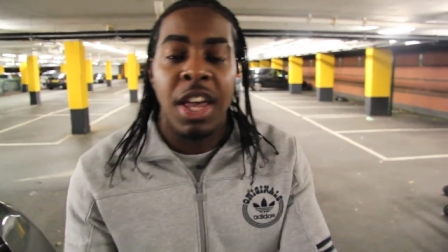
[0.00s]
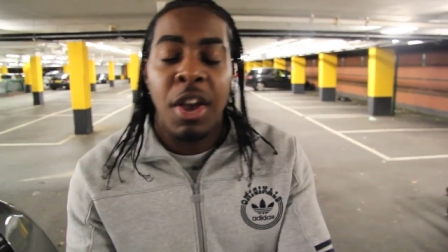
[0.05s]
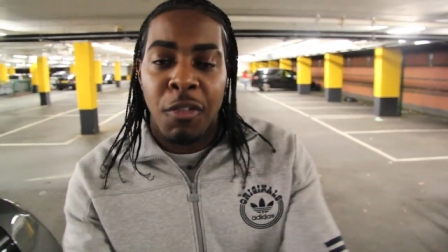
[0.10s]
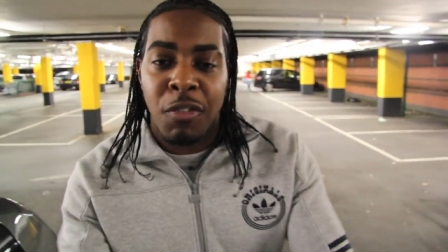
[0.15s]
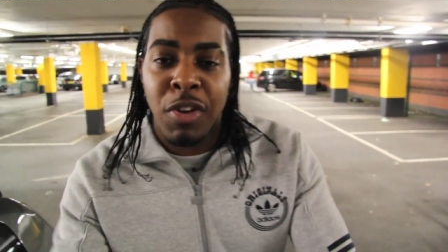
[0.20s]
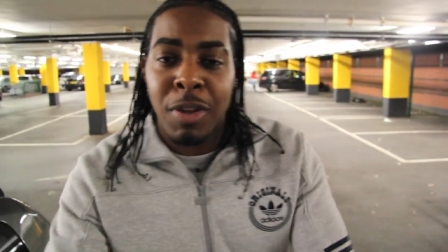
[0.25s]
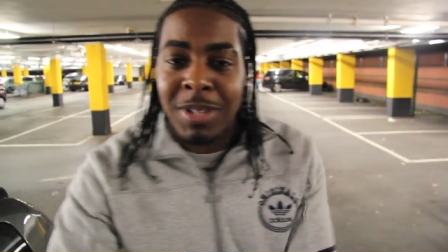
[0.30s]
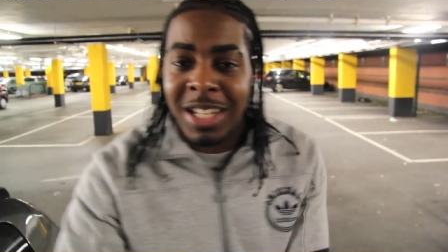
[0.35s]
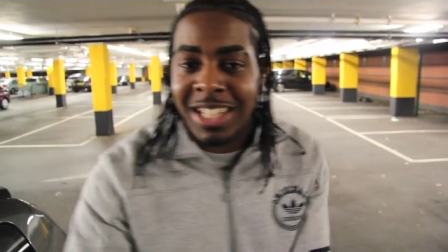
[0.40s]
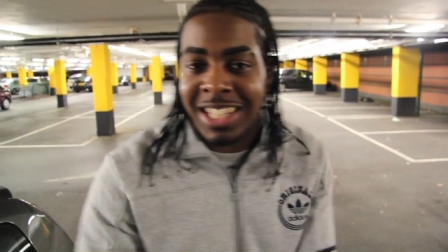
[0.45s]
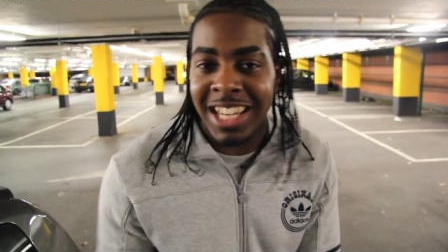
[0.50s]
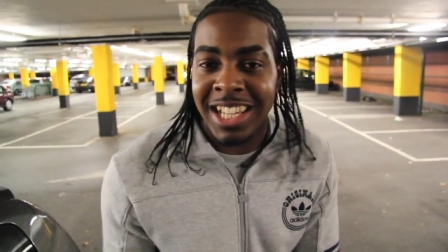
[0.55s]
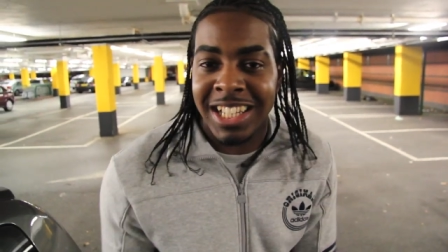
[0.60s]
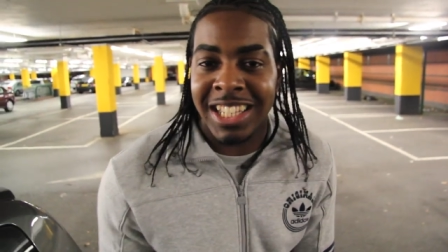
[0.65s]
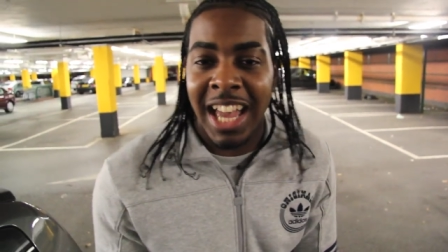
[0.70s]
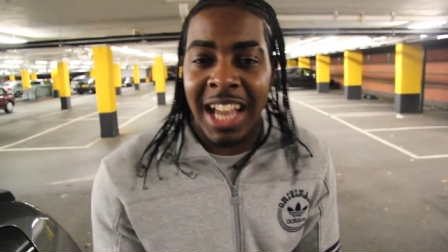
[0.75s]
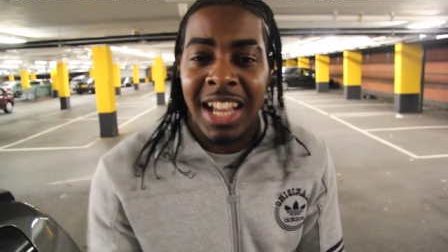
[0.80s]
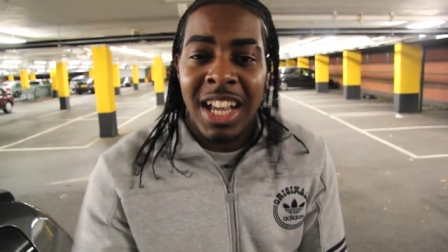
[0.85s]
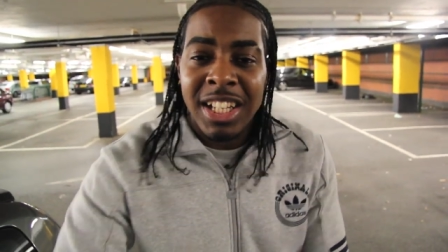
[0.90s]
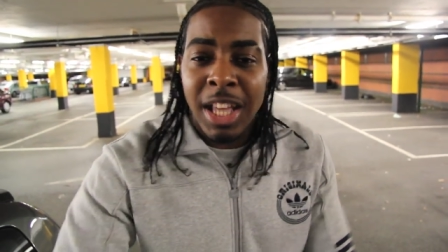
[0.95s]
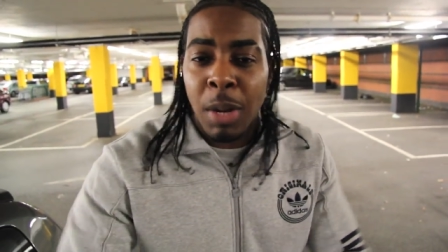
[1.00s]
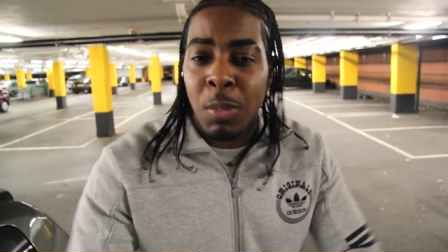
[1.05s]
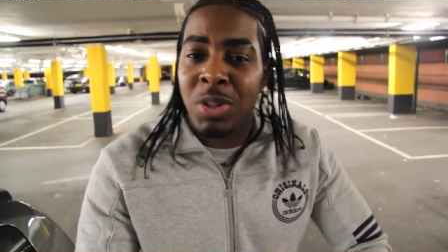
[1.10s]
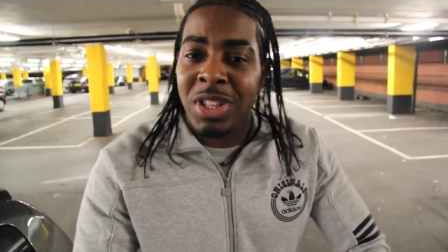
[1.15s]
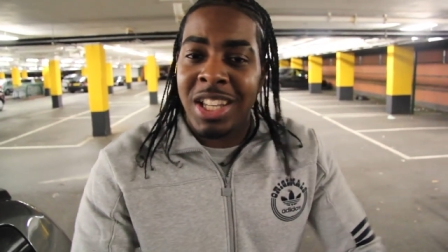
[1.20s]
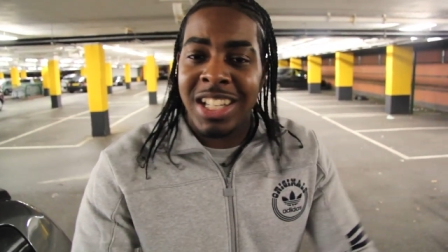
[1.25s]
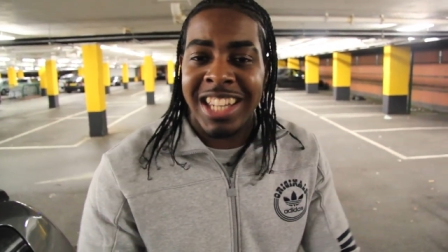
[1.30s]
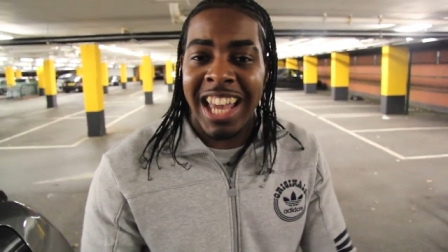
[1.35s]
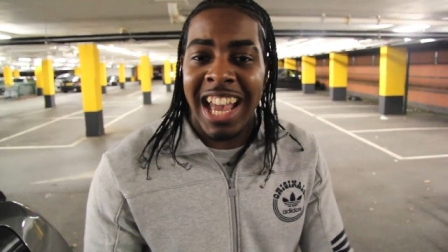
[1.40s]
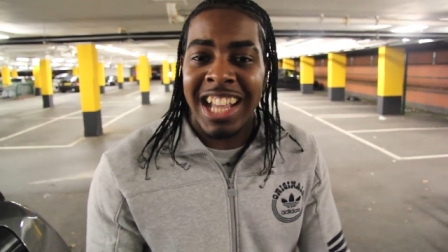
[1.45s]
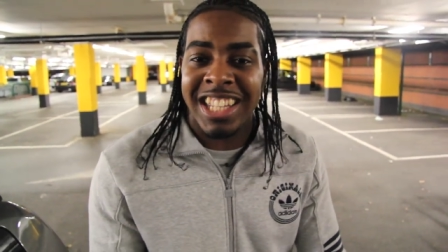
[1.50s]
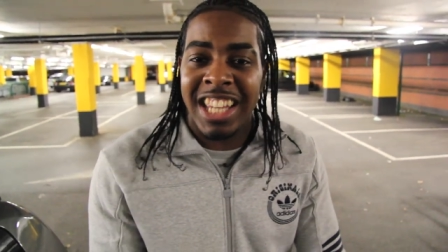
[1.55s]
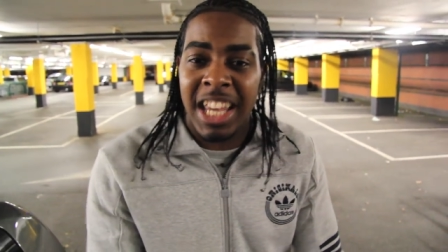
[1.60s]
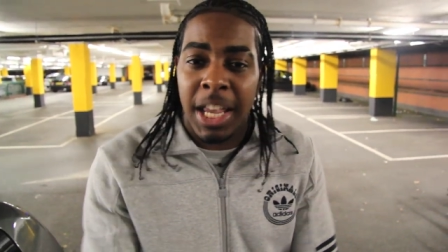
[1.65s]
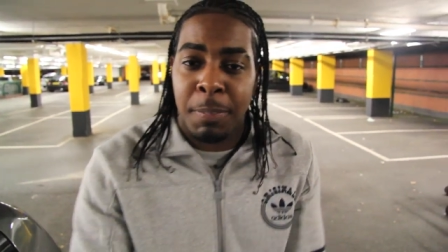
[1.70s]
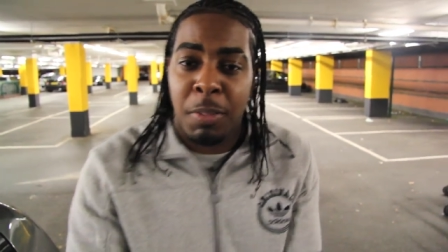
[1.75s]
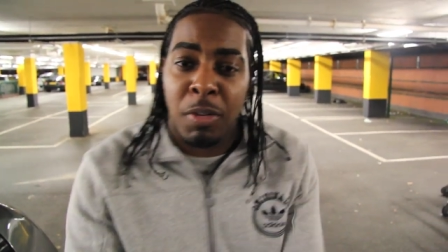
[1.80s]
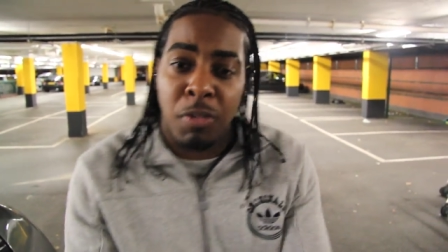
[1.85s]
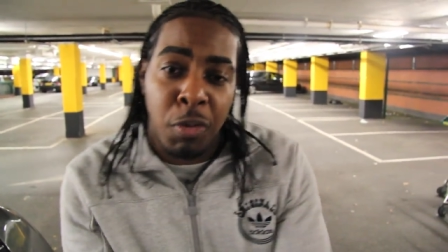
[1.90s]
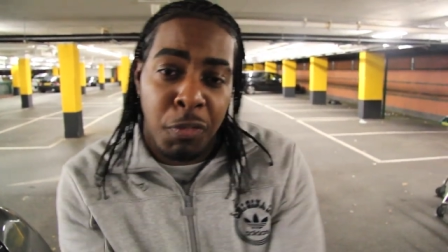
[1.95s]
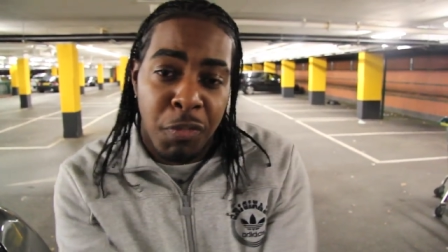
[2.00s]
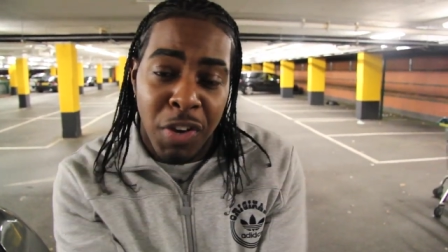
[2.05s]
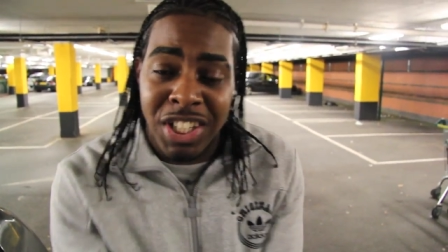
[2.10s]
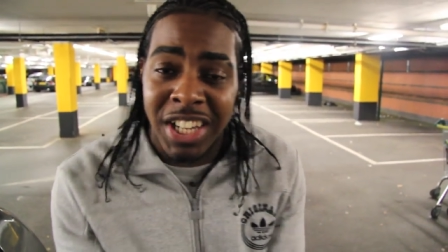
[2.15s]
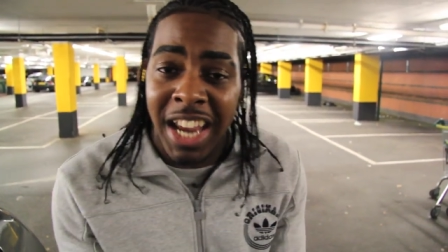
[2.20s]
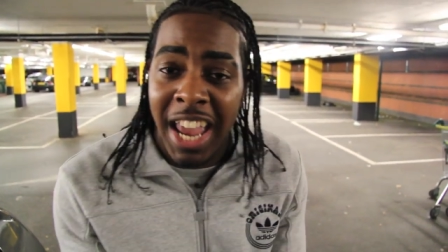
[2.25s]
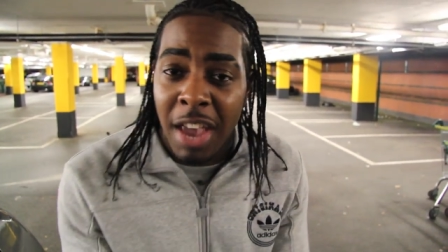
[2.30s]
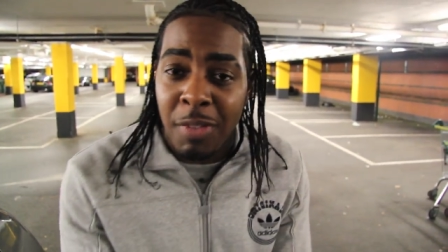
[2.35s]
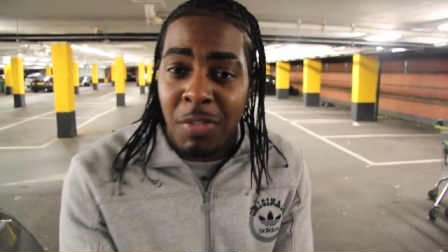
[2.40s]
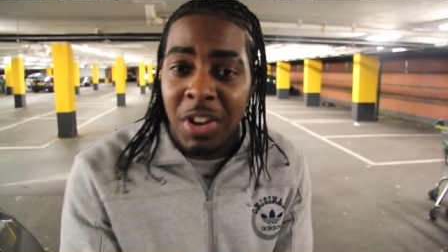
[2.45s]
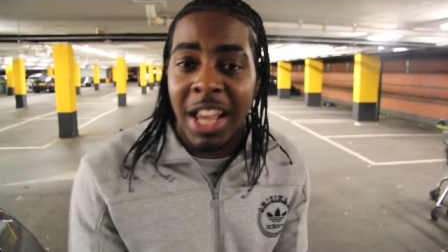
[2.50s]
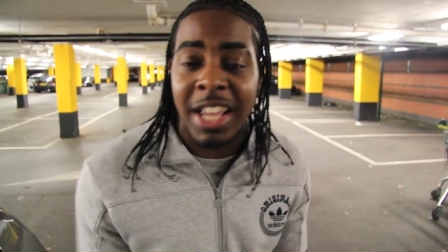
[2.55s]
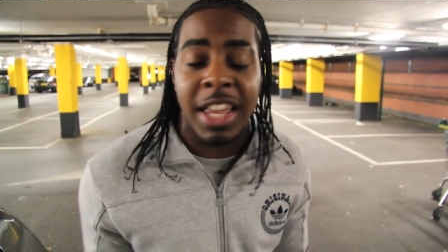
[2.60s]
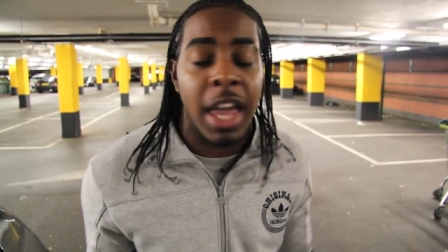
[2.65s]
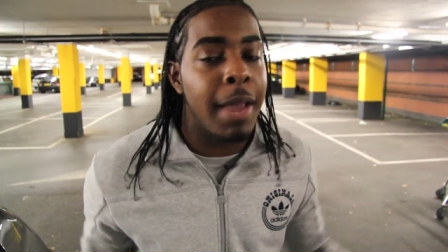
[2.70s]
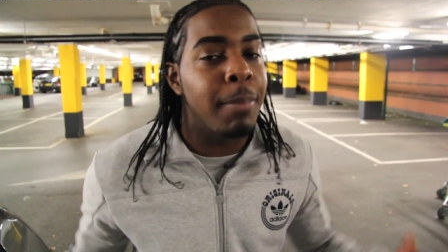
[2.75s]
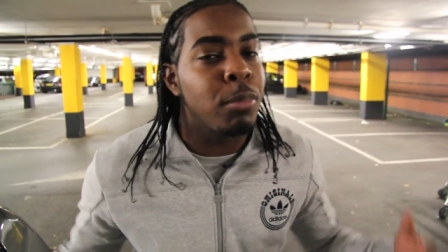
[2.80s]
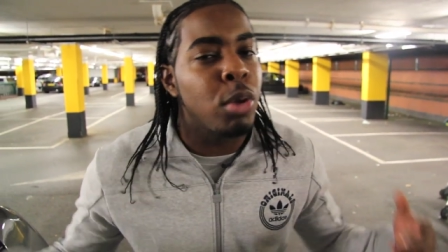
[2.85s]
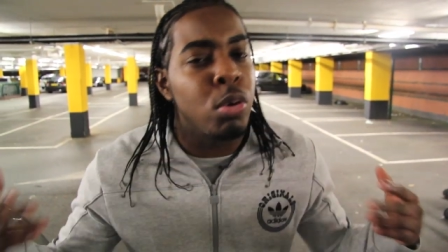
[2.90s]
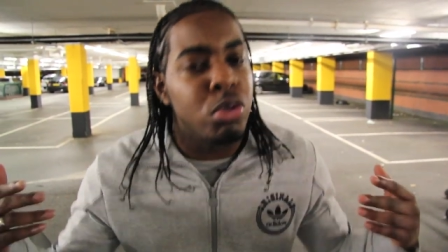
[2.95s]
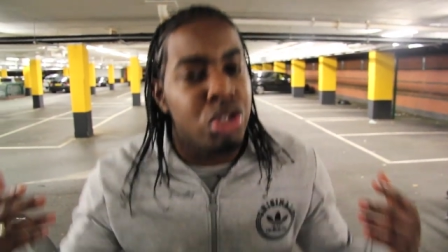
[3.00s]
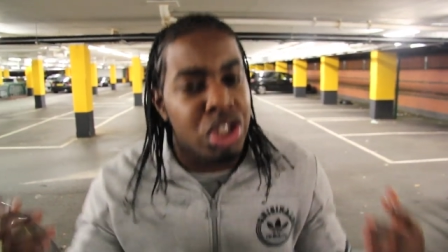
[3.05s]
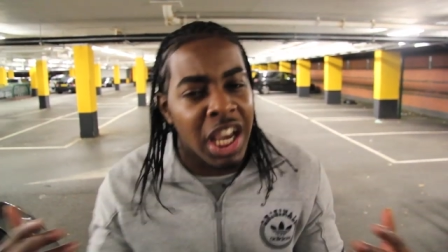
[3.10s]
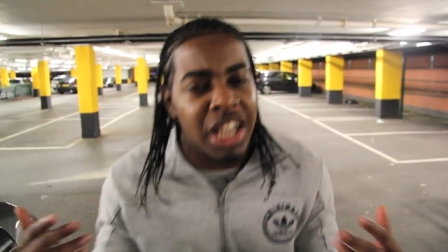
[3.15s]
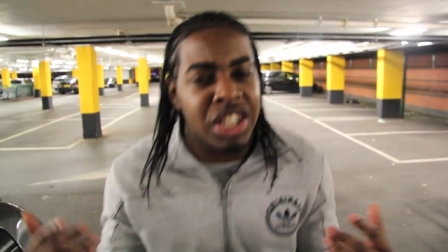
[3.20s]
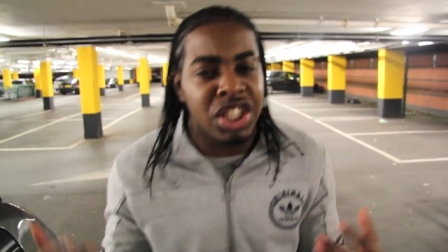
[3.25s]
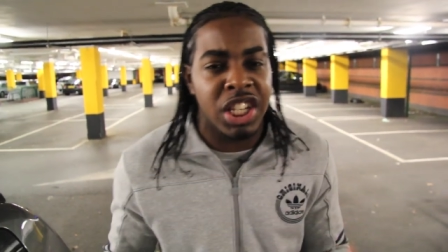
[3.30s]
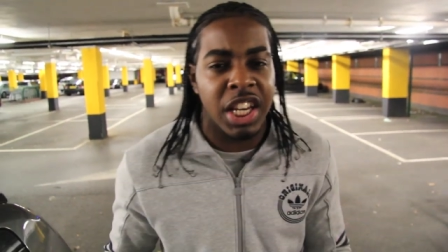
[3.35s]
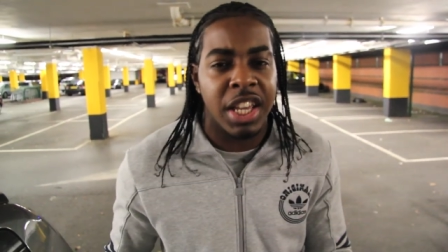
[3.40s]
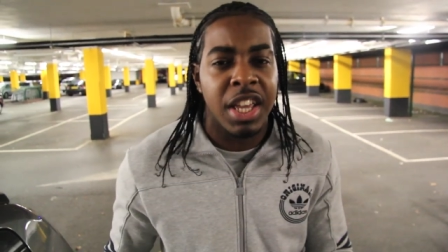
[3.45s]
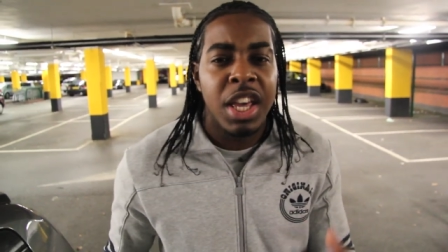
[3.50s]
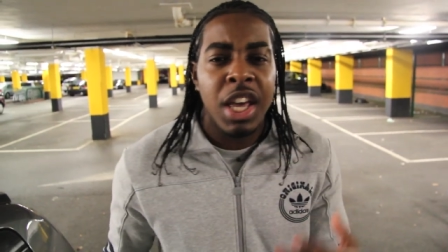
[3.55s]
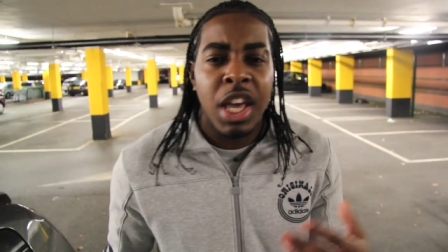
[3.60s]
Flipped a tic tac, that was the tactic. Breath of fresh air in the game, don't chat shit.